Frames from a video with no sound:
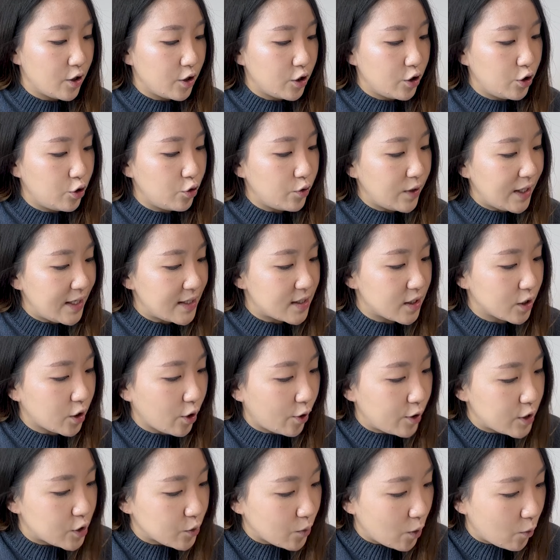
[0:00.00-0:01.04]
You need to
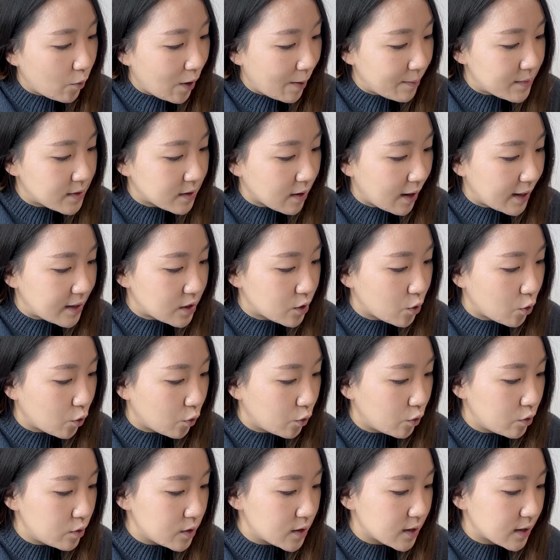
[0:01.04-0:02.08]
go to a website
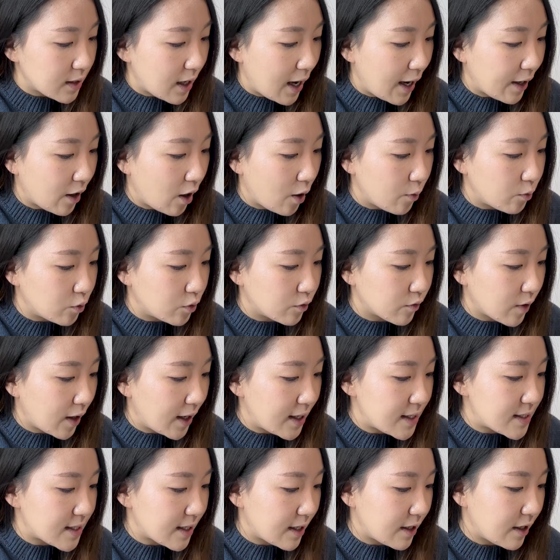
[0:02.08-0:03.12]
called, and I will
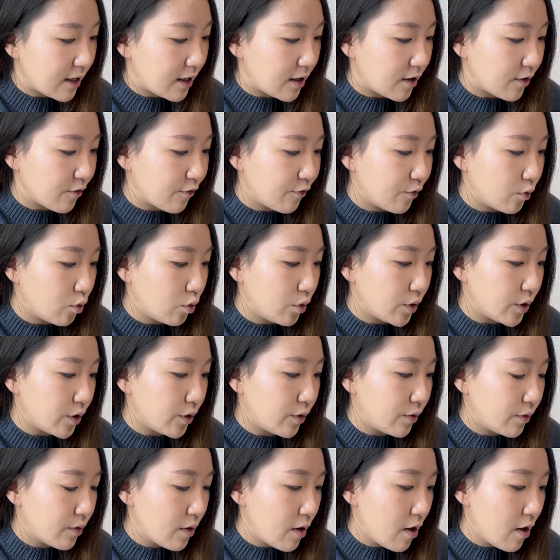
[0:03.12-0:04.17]
write it here for you,